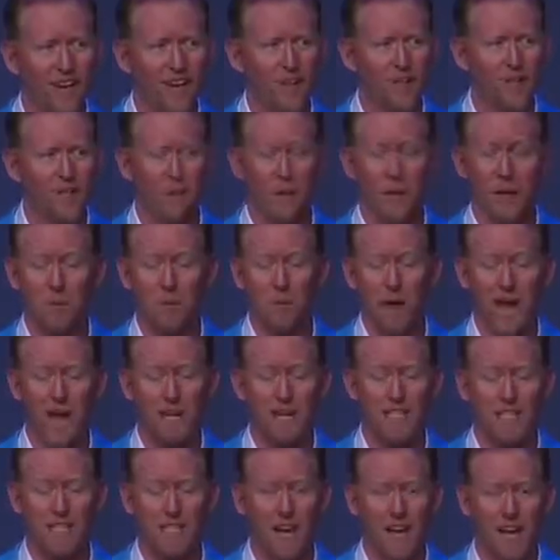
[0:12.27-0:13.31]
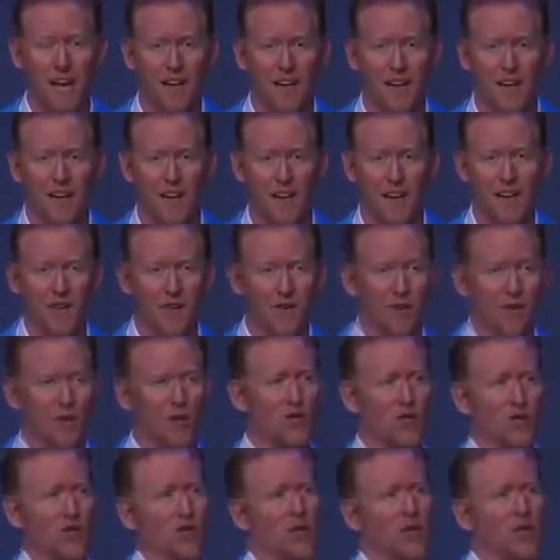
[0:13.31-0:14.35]
and just be in Pakistan and live our
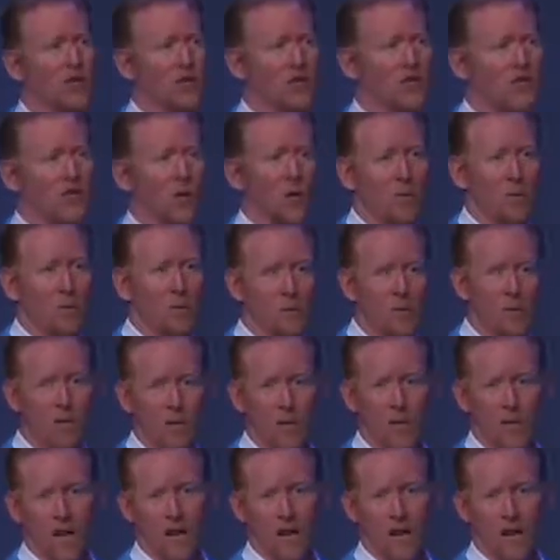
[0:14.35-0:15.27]
short, miserable